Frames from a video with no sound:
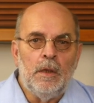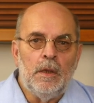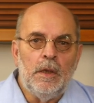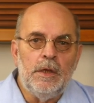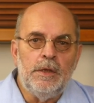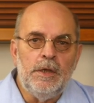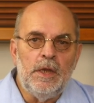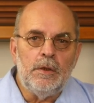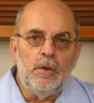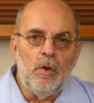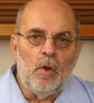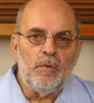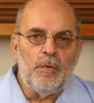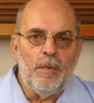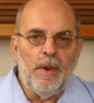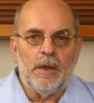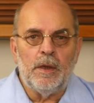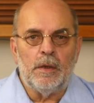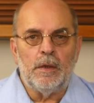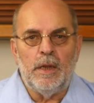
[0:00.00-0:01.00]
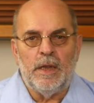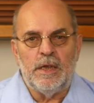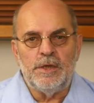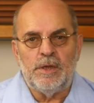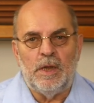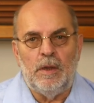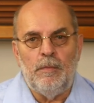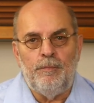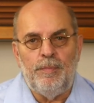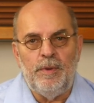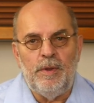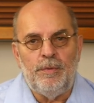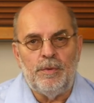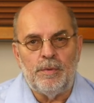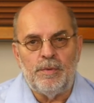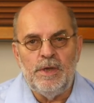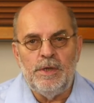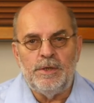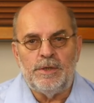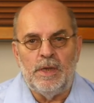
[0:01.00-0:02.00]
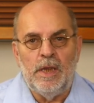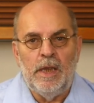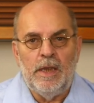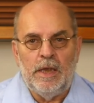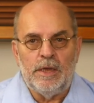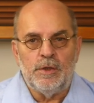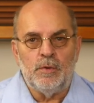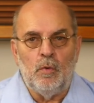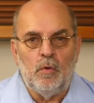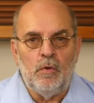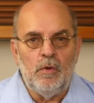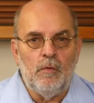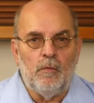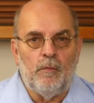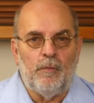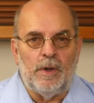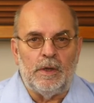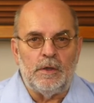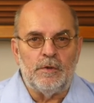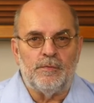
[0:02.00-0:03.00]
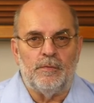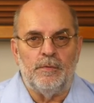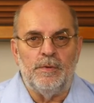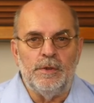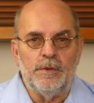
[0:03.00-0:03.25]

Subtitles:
It did not recognize MP3s as audio files, for